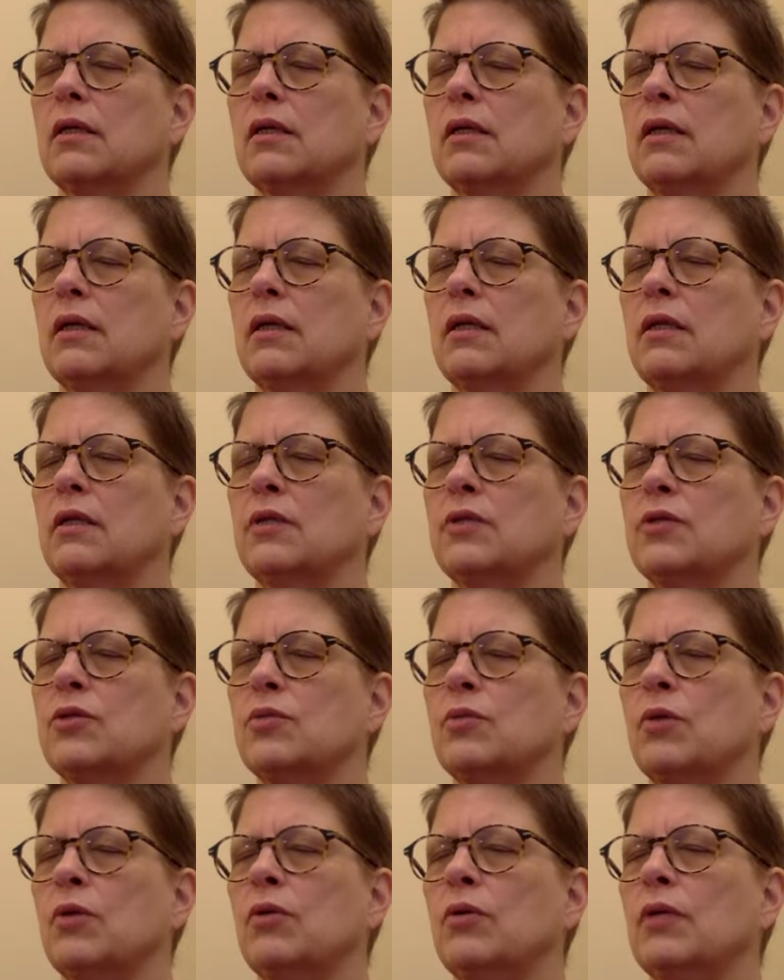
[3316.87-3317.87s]
And this
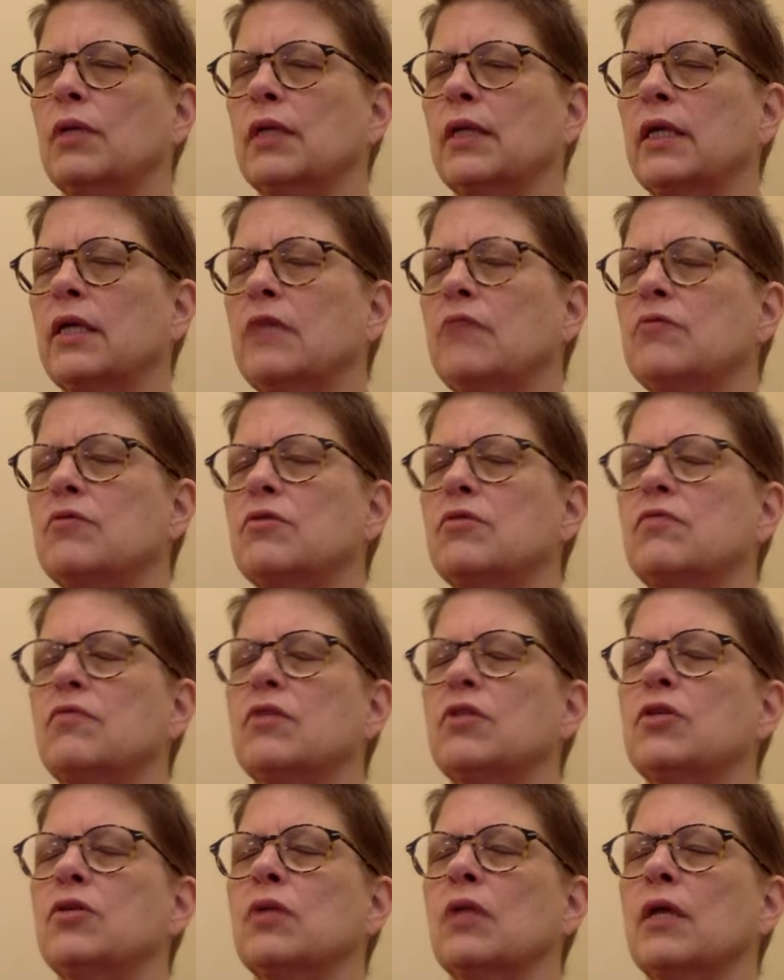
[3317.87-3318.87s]
smoke leaves the
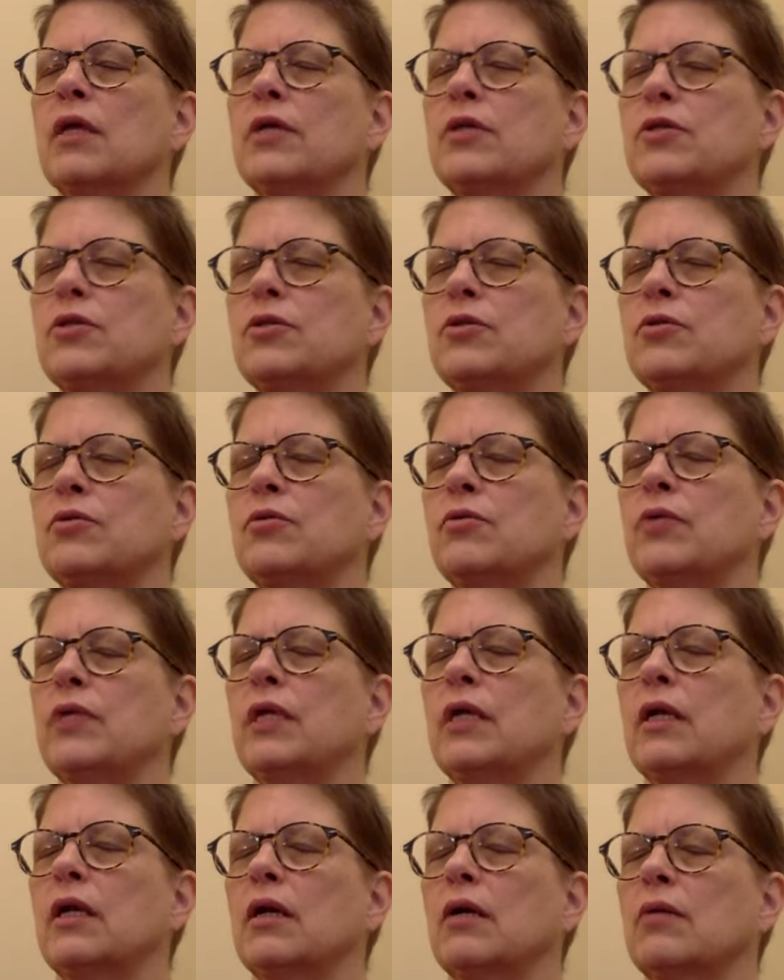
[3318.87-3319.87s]
visualized you and
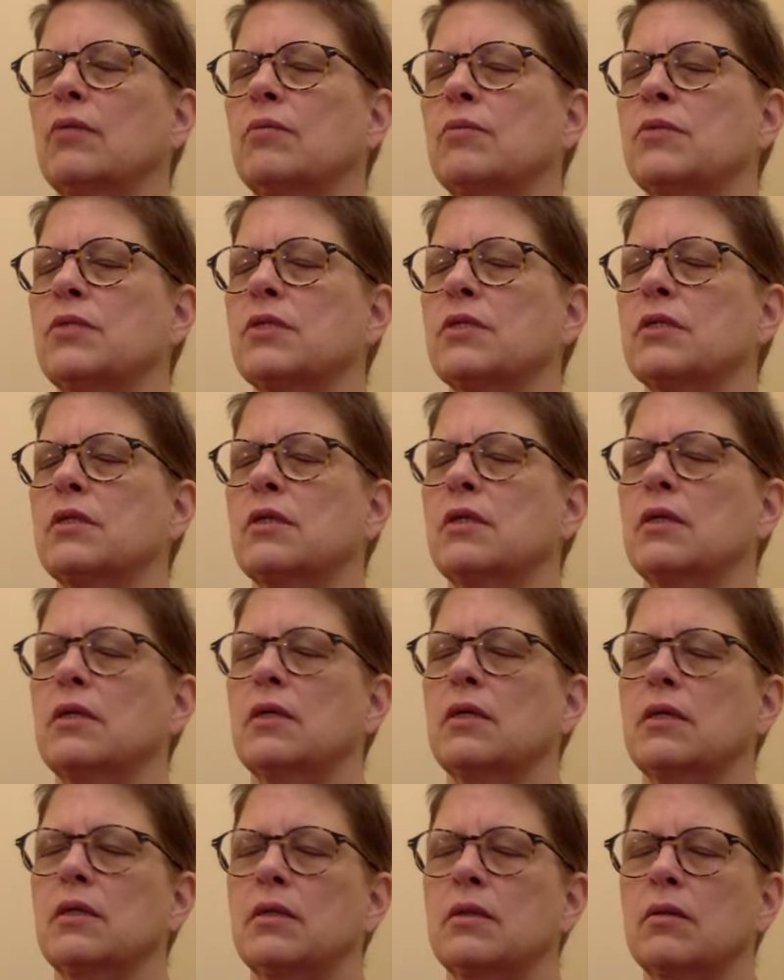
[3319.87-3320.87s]
it comes
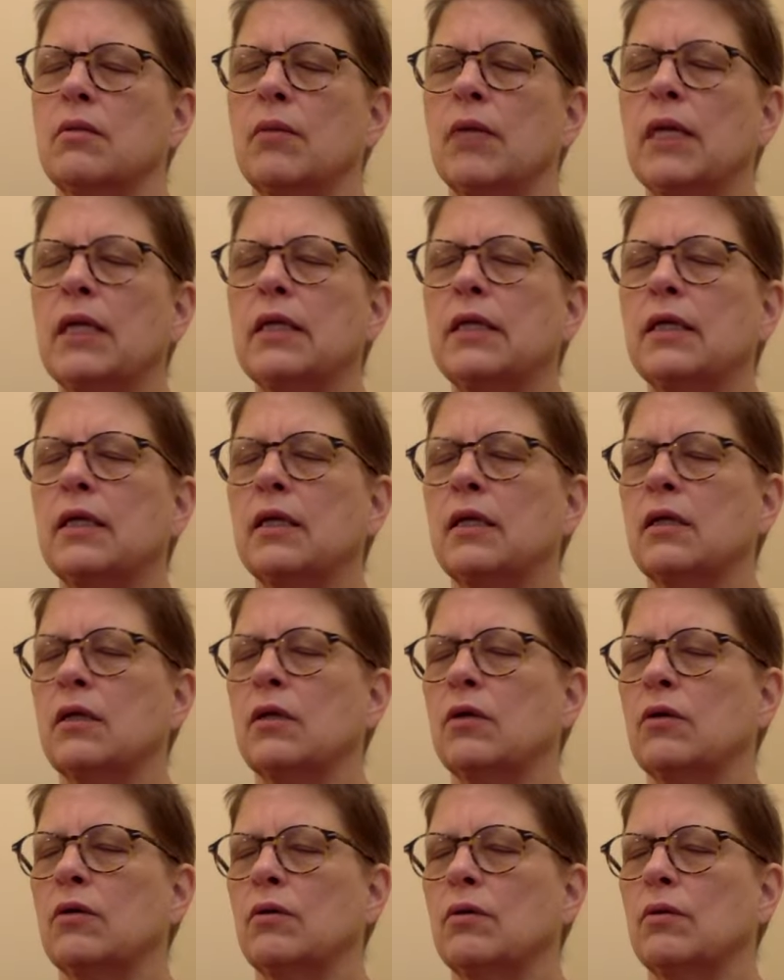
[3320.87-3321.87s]
to the meditating
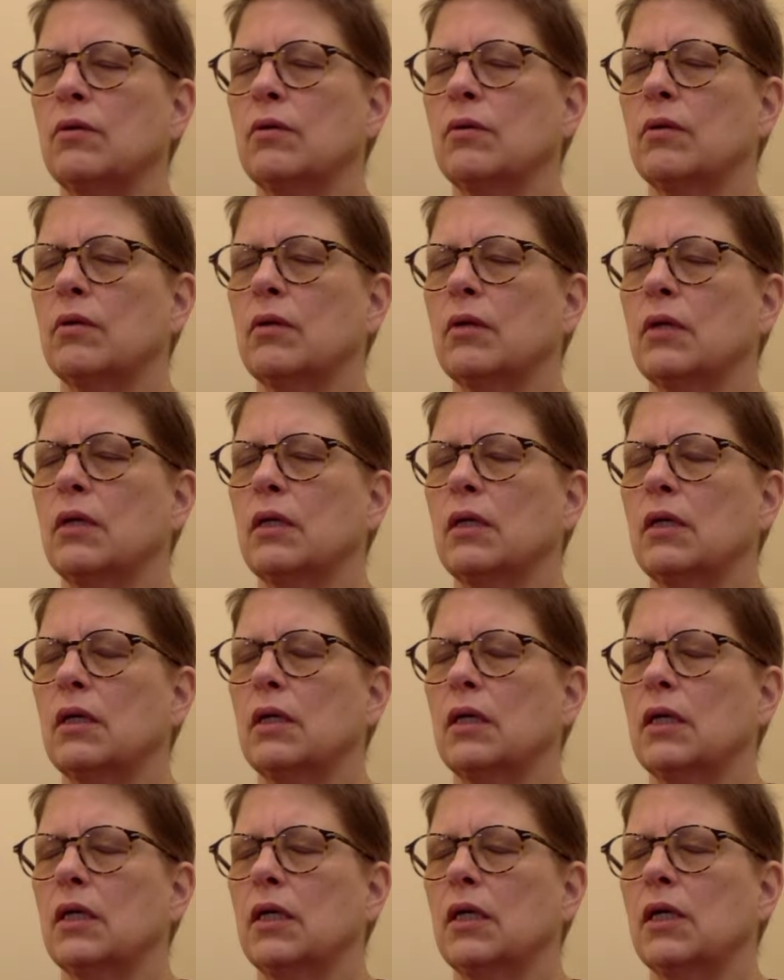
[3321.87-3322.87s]
you.
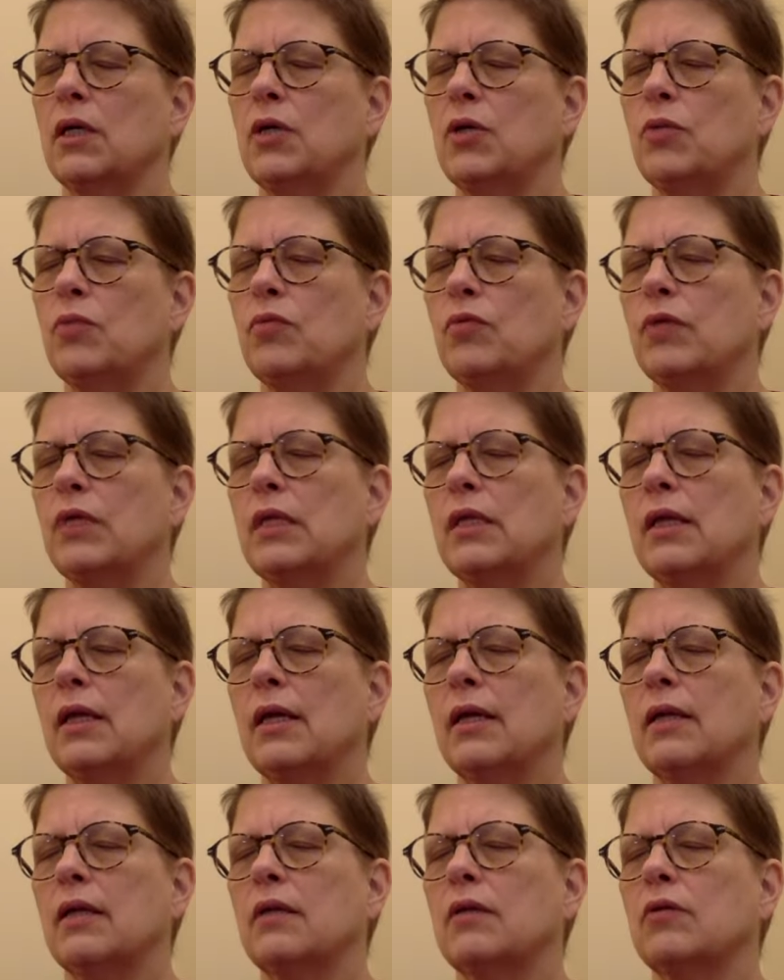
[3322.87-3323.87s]
And you breathe
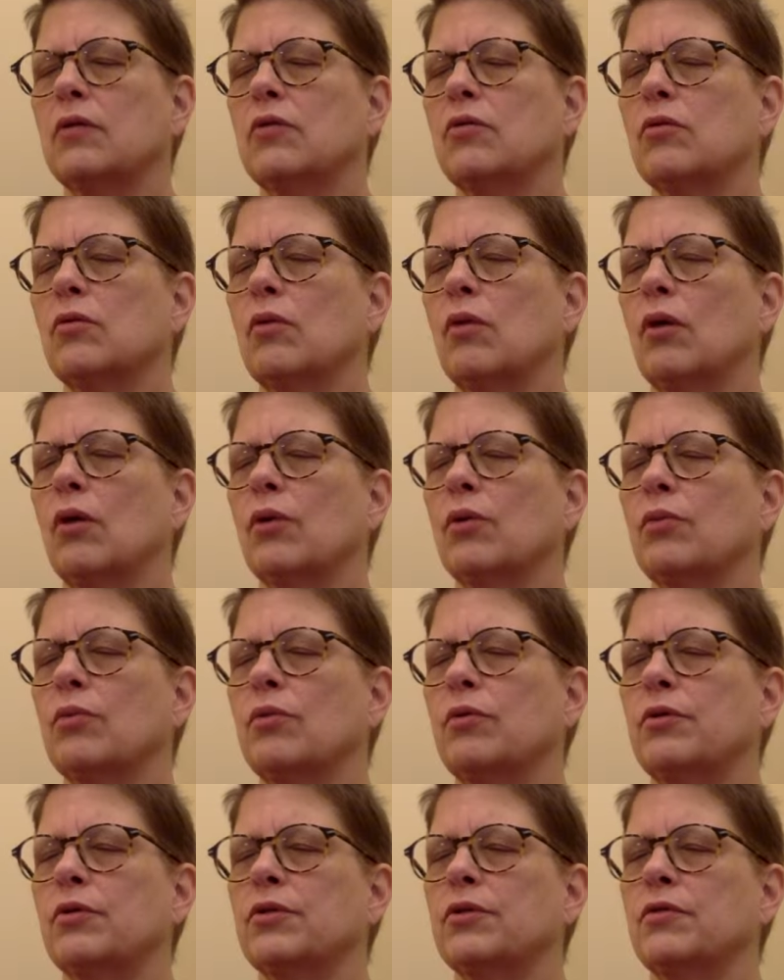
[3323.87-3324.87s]
that in through all the
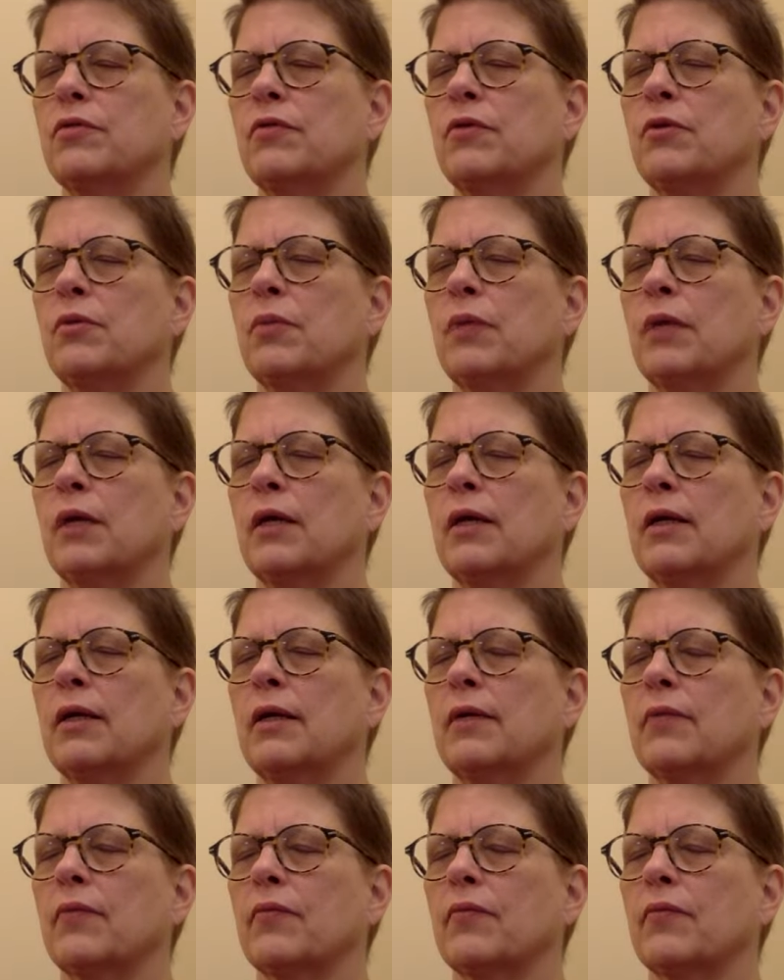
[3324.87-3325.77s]
pores of your body.